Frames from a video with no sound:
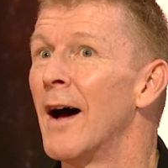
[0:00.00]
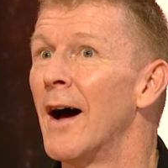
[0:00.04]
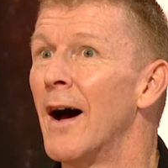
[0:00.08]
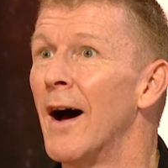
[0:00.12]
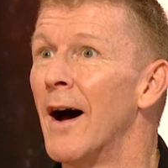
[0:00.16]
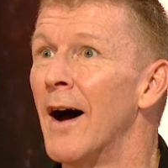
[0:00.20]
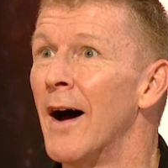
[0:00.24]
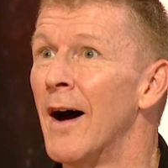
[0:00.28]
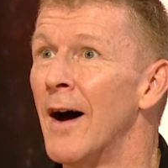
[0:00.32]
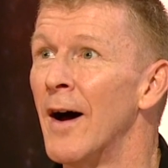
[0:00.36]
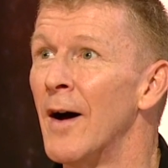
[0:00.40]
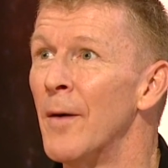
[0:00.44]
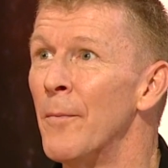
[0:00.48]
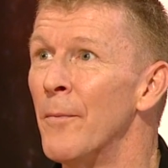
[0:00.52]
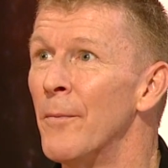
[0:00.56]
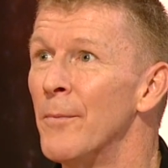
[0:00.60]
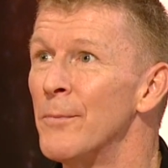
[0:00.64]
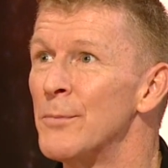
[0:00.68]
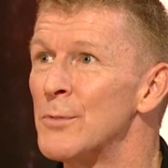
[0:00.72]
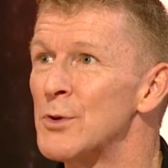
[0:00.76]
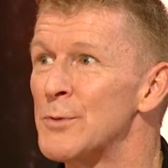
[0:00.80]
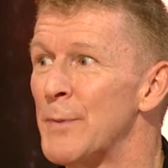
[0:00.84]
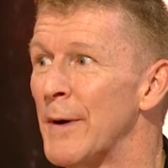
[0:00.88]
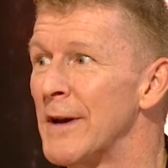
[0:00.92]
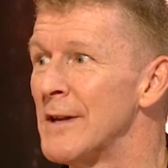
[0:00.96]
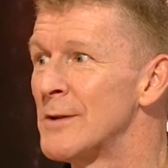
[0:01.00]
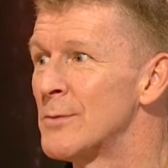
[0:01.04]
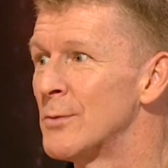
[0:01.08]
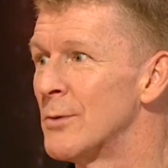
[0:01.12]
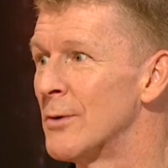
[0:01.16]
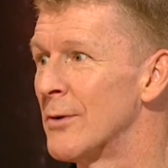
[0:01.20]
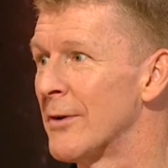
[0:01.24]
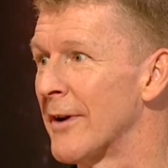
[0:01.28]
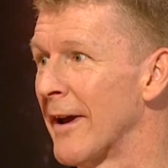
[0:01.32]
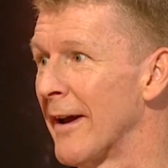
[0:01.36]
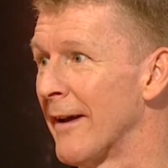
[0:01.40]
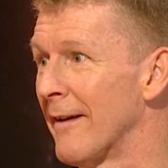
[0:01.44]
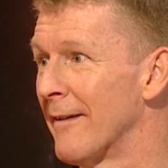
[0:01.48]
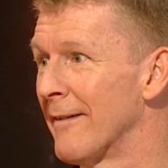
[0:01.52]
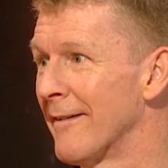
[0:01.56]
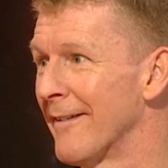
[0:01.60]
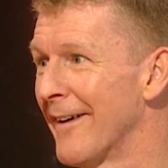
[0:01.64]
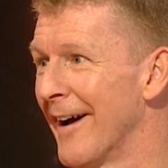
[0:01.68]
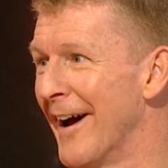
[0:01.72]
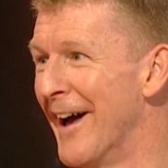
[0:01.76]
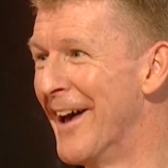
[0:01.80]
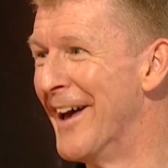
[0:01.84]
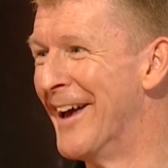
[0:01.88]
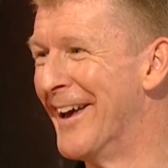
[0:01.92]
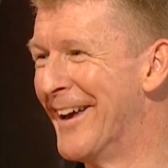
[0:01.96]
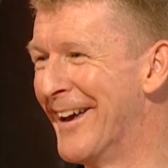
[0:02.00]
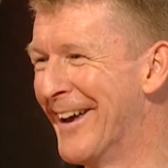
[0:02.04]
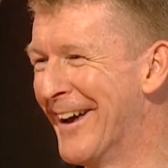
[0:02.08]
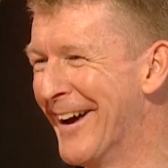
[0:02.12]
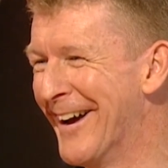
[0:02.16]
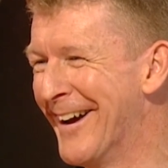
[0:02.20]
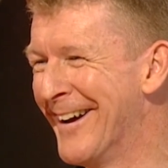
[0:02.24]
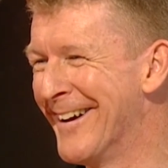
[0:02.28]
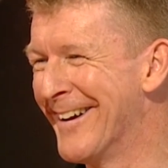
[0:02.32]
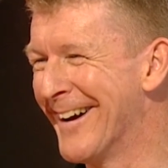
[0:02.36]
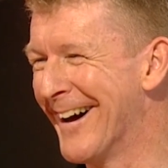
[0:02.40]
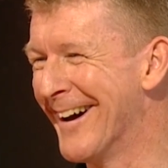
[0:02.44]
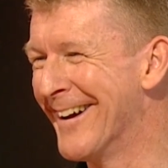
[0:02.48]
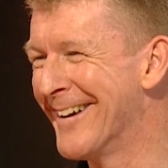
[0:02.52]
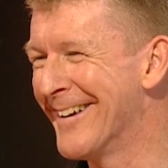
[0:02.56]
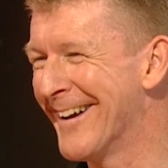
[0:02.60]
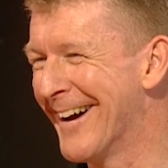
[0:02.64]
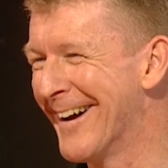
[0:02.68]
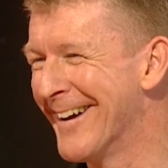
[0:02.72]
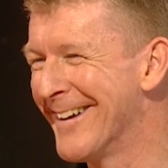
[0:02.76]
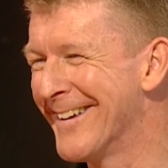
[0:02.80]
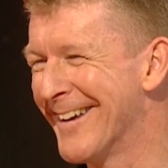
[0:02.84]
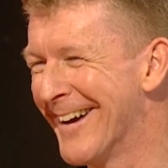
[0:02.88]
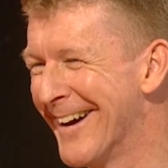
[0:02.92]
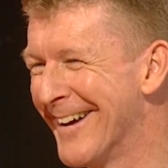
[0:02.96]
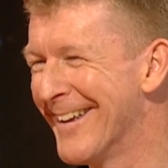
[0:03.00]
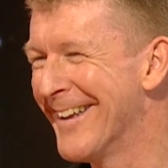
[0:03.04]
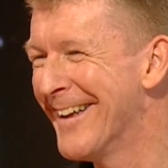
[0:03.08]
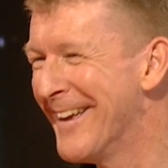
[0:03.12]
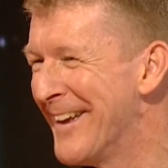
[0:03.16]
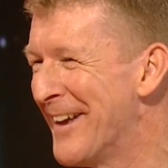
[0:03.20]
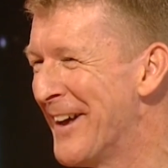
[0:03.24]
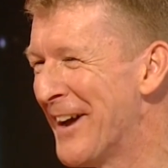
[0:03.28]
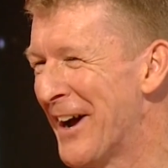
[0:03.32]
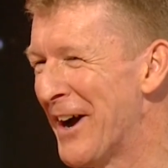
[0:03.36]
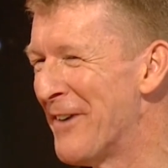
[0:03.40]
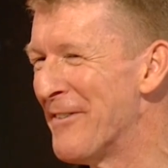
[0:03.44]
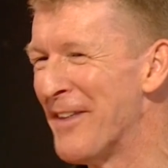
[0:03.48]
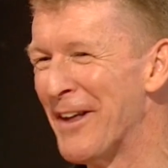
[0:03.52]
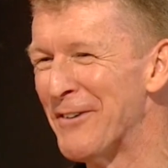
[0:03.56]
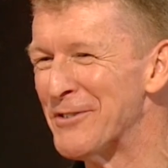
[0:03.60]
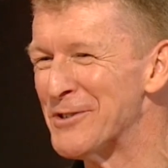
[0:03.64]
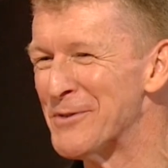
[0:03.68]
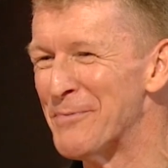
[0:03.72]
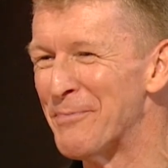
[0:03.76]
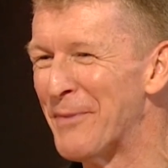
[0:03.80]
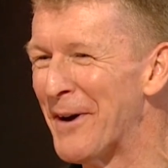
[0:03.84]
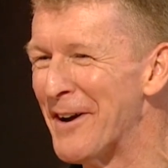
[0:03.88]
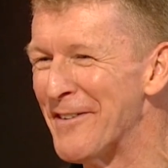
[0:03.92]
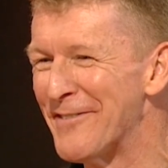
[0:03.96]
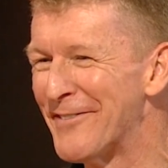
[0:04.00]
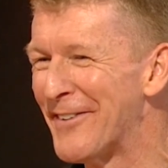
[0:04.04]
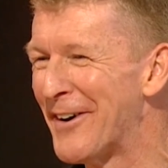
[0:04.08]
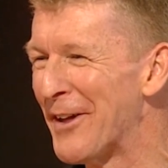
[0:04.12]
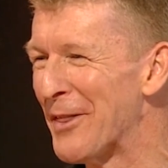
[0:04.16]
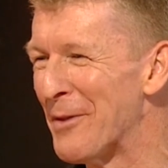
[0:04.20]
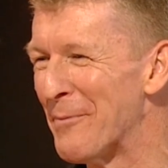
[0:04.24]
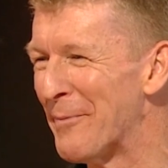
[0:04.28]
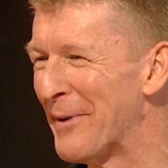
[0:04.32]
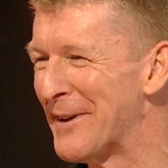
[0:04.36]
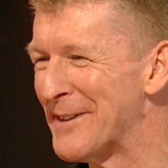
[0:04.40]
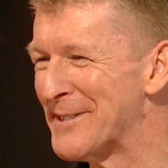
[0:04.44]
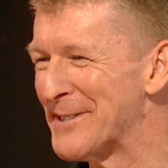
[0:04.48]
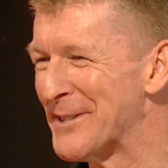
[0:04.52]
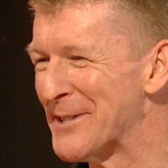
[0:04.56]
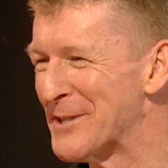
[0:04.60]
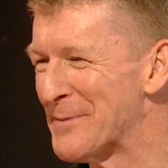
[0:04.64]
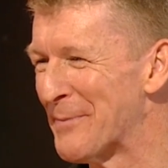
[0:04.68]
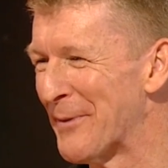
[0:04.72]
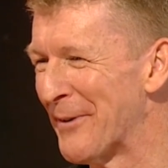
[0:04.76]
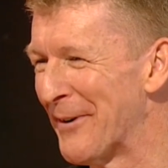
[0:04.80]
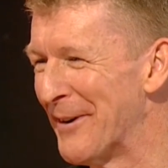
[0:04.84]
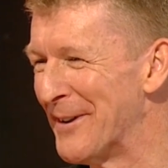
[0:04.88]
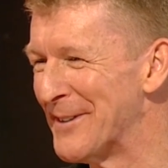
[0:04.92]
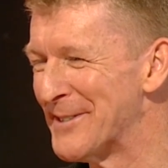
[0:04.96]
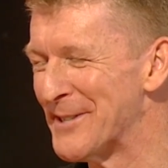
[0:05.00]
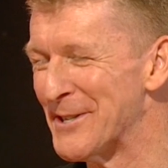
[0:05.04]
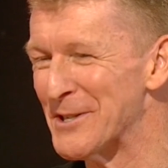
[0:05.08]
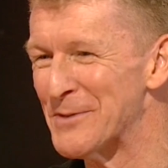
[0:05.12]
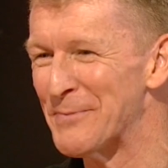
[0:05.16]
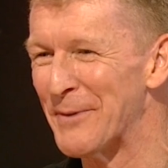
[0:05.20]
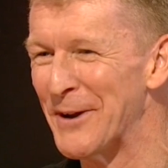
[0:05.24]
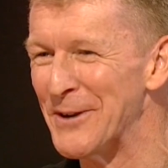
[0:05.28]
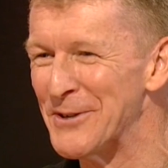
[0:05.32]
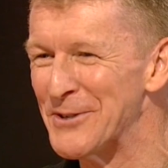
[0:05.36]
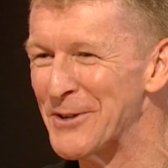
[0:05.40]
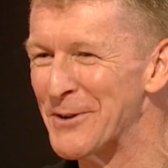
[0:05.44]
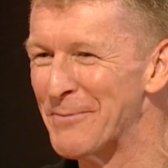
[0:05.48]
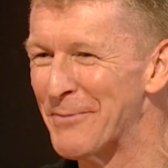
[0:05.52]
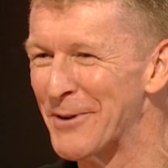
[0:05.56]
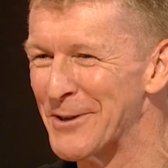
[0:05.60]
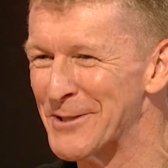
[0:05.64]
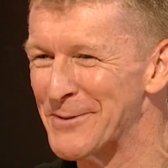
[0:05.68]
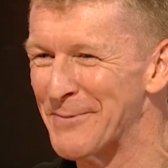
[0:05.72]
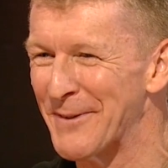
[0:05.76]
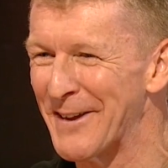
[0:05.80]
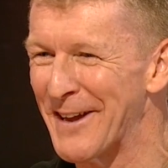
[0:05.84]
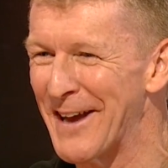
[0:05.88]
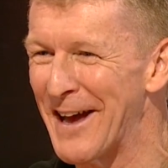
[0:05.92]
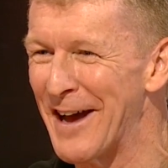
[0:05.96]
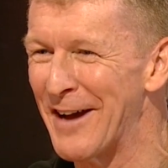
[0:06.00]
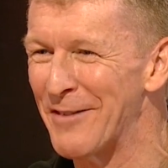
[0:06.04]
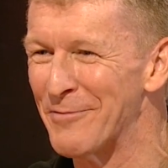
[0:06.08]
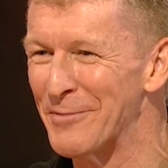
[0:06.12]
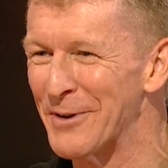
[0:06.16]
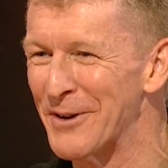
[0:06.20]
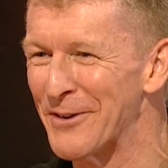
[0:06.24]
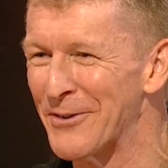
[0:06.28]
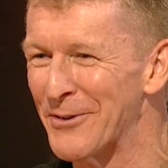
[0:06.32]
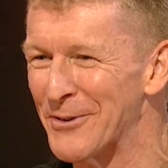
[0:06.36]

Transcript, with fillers: Um, spacewalking. I mean, that was by far the best experience in space you could possibly have. But of